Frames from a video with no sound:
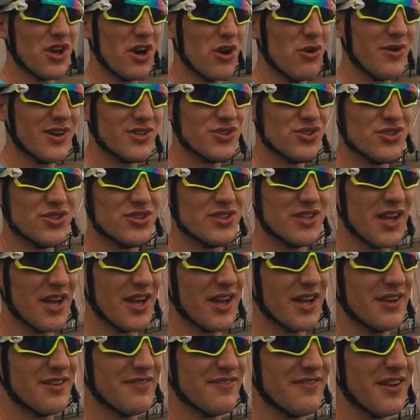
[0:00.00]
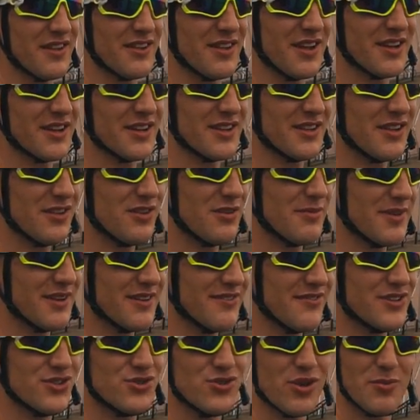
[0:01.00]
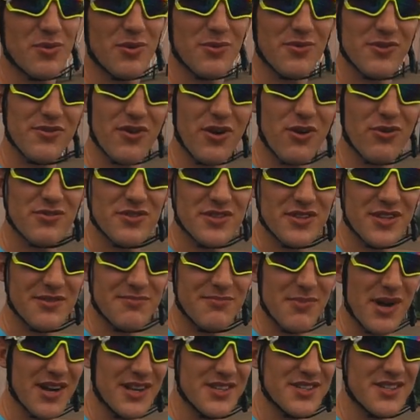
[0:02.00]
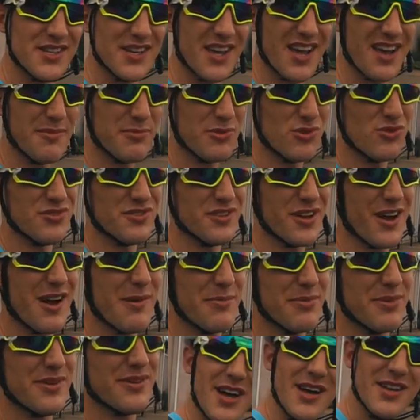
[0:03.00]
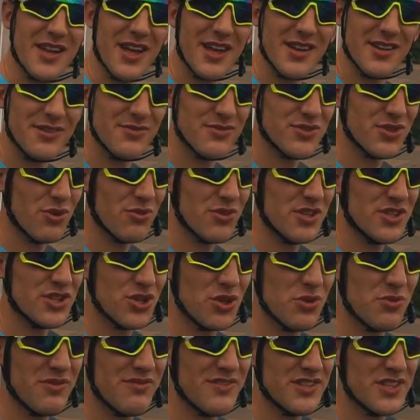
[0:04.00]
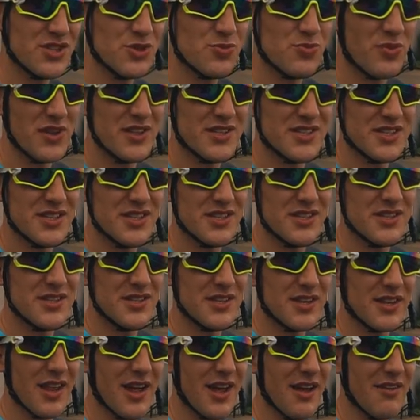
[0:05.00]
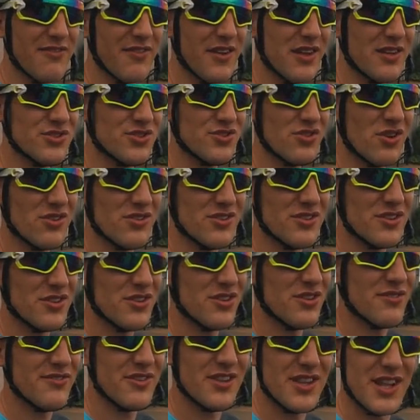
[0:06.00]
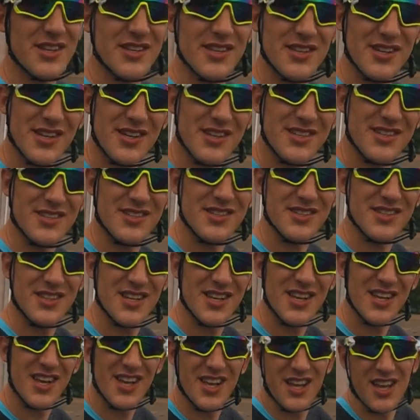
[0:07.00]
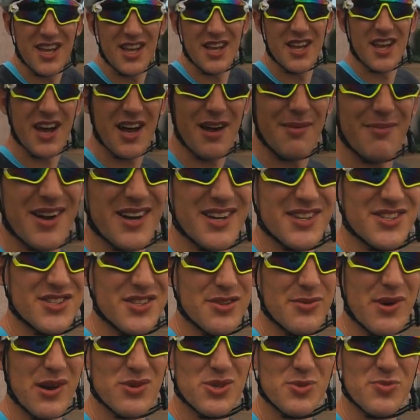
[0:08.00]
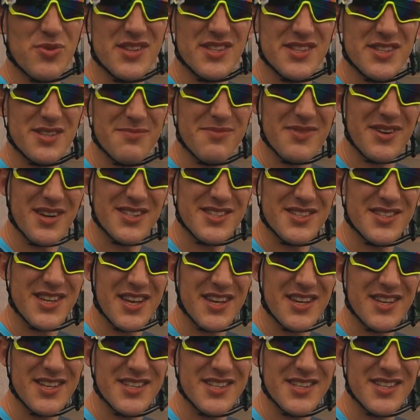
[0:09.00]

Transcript: go, I just felt like a little bit of a trip up the road and managed to get a good gap. And then there was only 2 in the sprint and I felt stronger than the other lad and I managed to out-sprint him and take